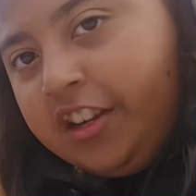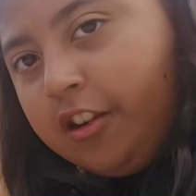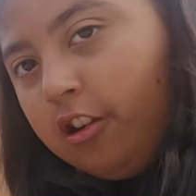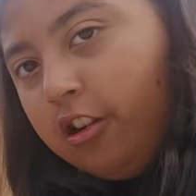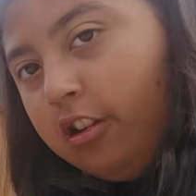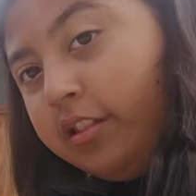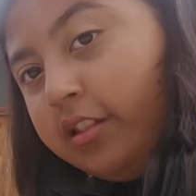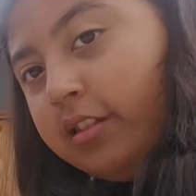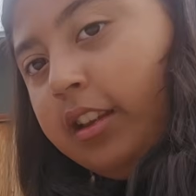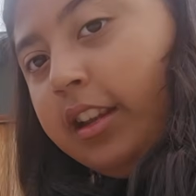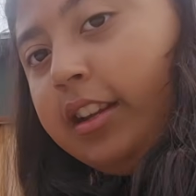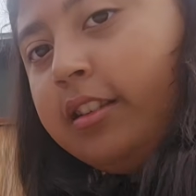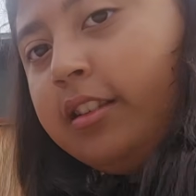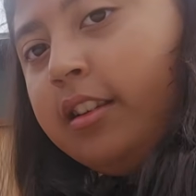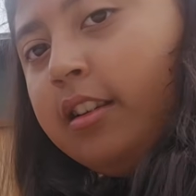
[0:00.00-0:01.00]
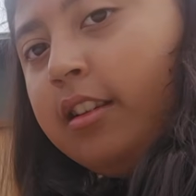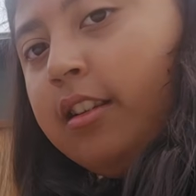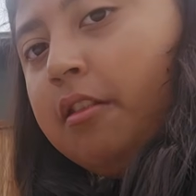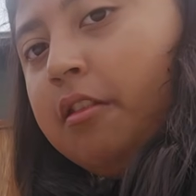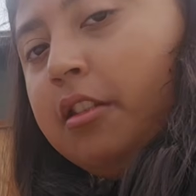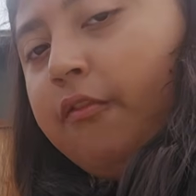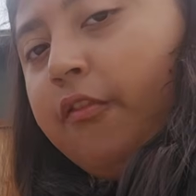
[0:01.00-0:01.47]
figures, like
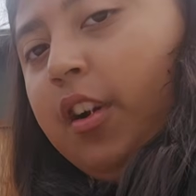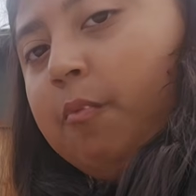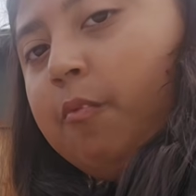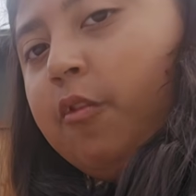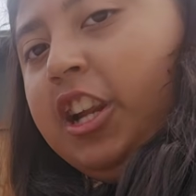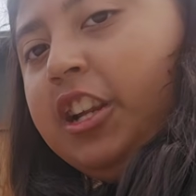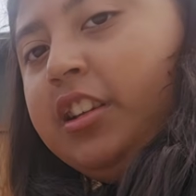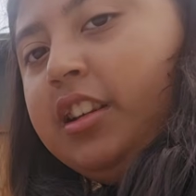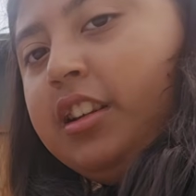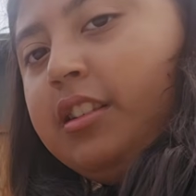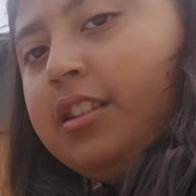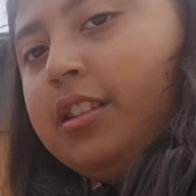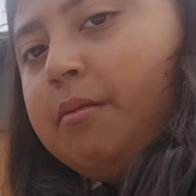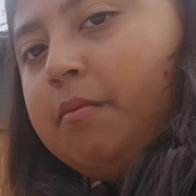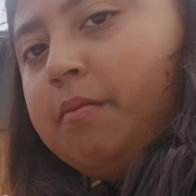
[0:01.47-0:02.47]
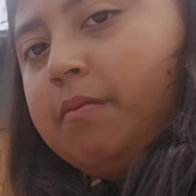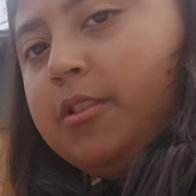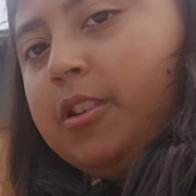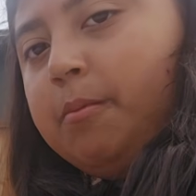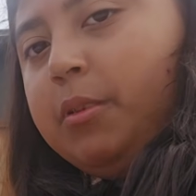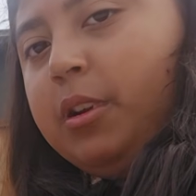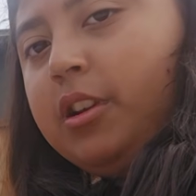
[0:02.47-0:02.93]
if I'm ranking him
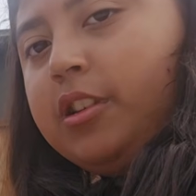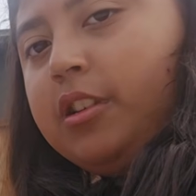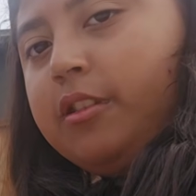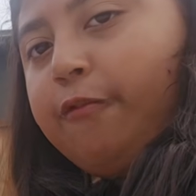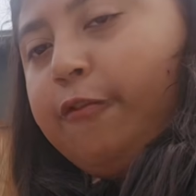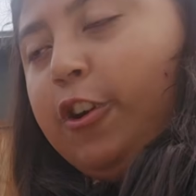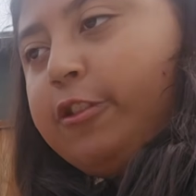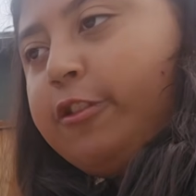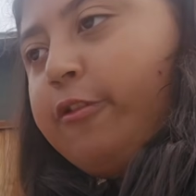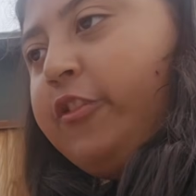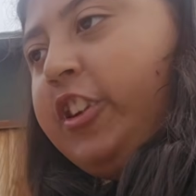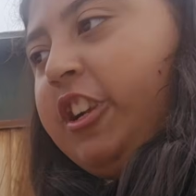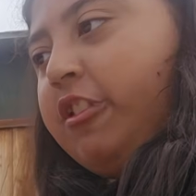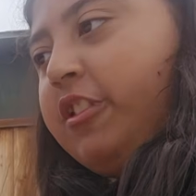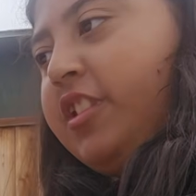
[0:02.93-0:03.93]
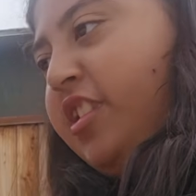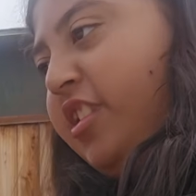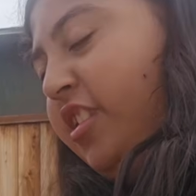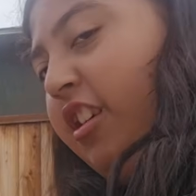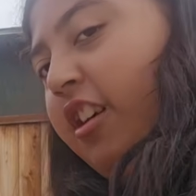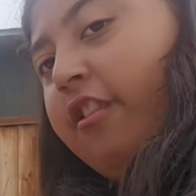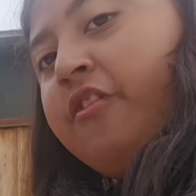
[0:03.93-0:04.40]
compared to other figures
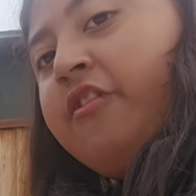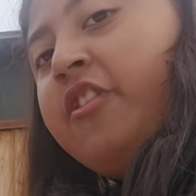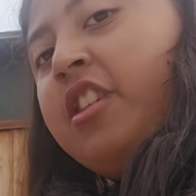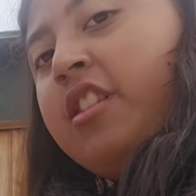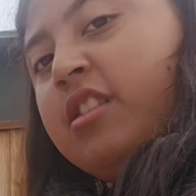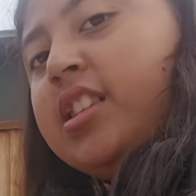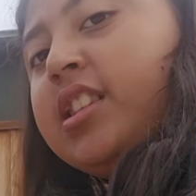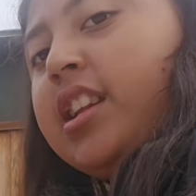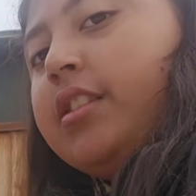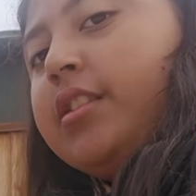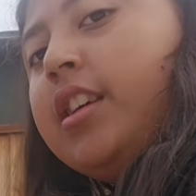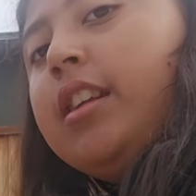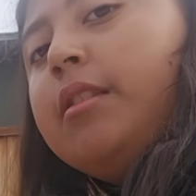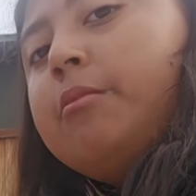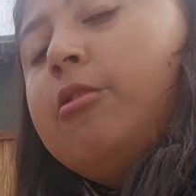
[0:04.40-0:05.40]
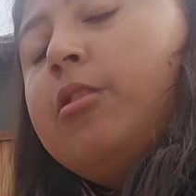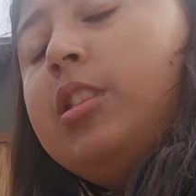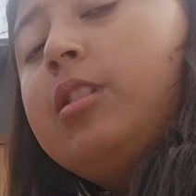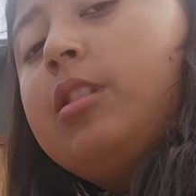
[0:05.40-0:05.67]
and stuff, 10 out of 10.